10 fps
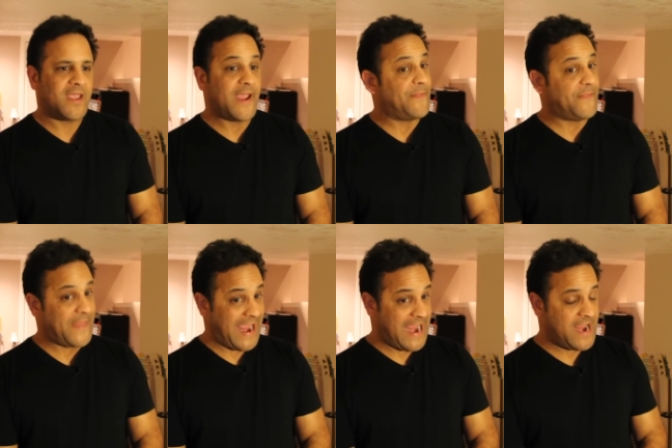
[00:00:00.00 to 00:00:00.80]
And
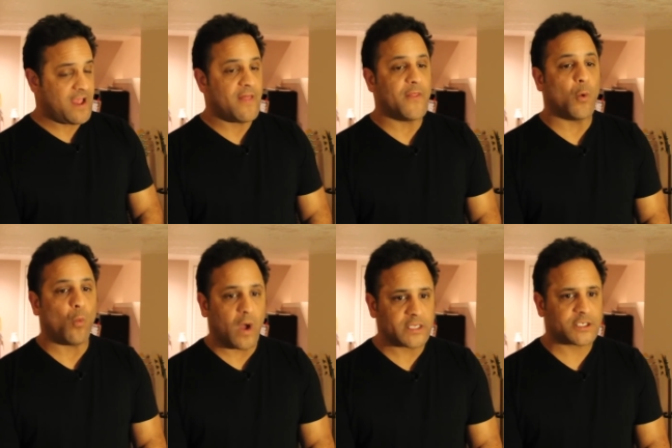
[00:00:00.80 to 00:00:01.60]
they, the
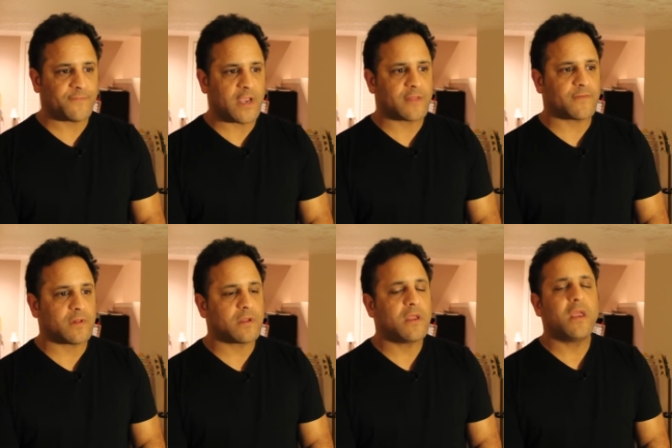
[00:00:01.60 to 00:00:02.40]
once
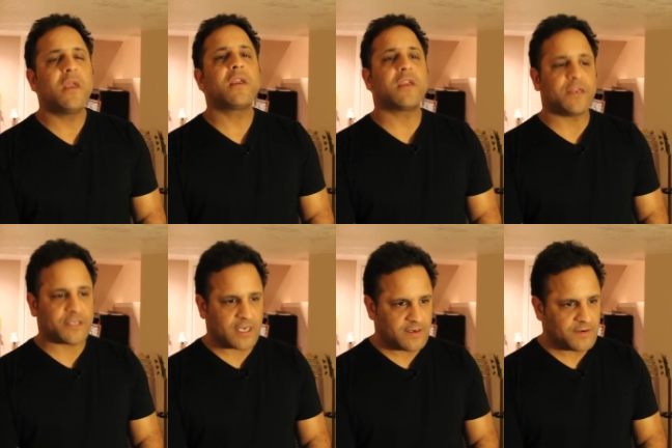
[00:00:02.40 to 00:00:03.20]
faithful,
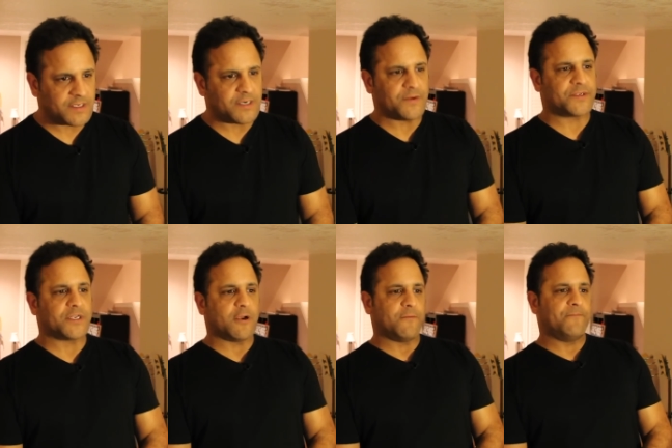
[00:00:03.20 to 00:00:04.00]
continue to do
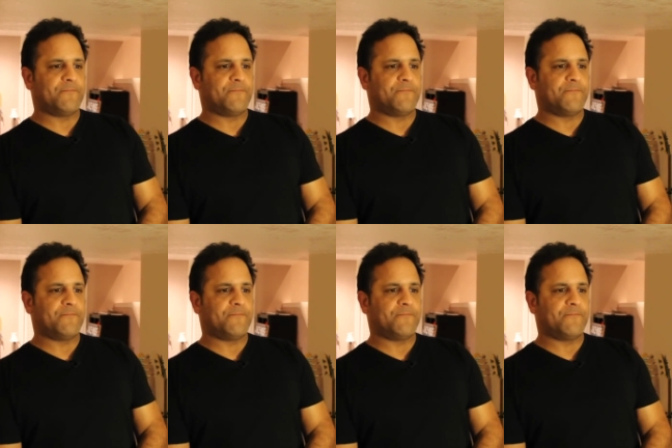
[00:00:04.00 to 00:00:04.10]
so.